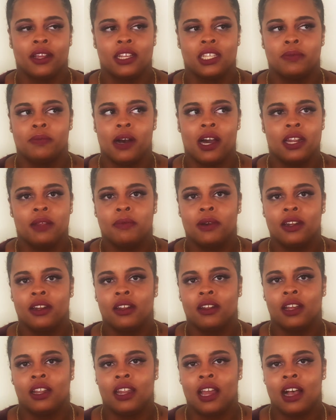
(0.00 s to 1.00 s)
because body
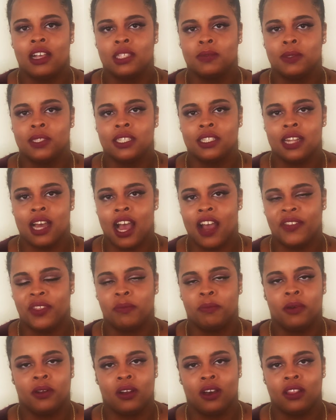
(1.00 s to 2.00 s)
butter allows me to not have
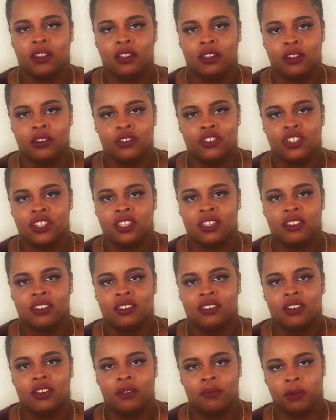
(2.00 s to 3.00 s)
to put on the
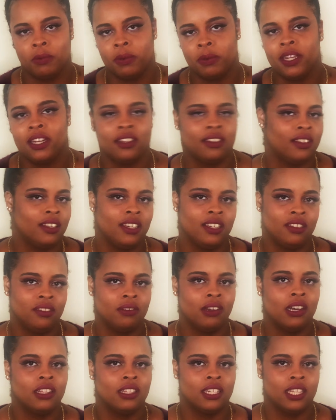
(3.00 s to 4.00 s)
lotion repeatedly
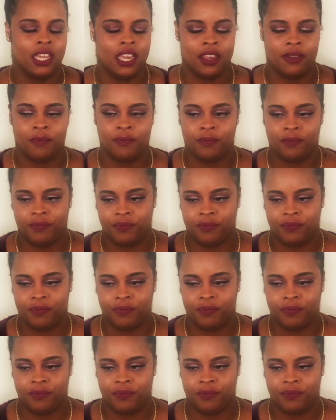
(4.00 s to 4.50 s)
throughout the day.